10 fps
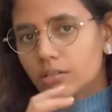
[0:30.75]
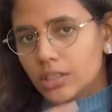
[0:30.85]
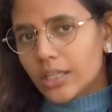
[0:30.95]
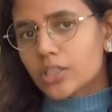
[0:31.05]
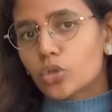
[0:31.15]

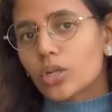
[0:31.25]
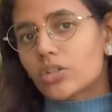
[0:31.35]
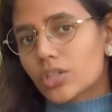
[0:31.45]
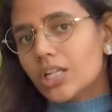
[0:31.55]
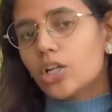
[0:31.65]
they took a
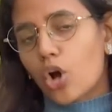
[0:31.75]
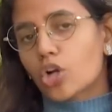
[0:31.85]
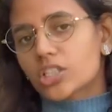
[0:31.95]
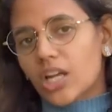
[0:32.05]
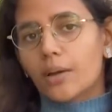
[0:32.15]
really
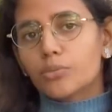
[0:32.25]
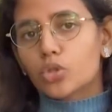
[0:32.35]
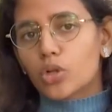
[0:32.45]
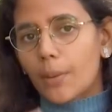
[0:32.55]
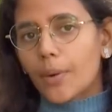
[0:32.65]
long time
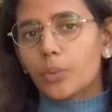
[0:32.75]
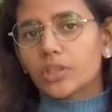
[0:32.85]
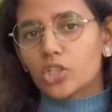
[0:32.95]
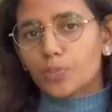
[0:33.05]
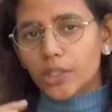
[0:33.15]
to come up
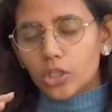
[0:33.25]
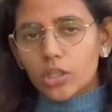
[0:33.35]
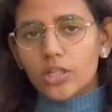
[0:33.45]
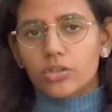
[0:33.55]
with this particular